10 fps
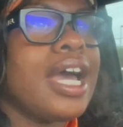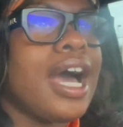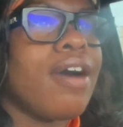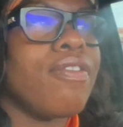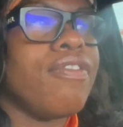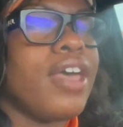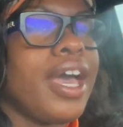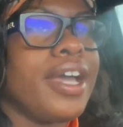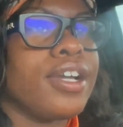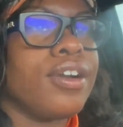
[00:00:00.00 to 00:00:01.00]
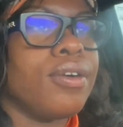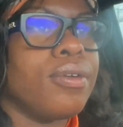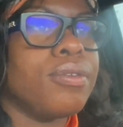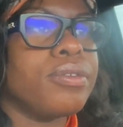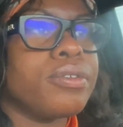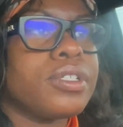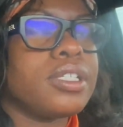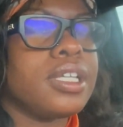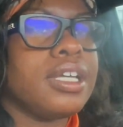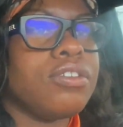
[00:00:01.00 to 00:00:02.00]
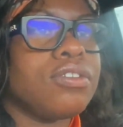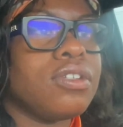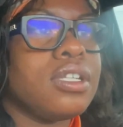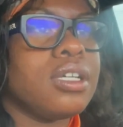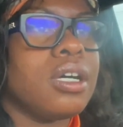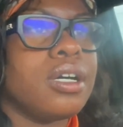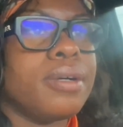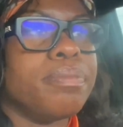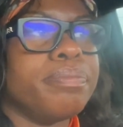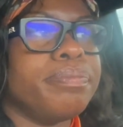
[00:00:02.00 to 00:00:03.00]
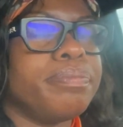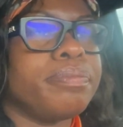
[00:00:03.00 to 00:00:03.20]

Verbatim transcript: how that goes It. um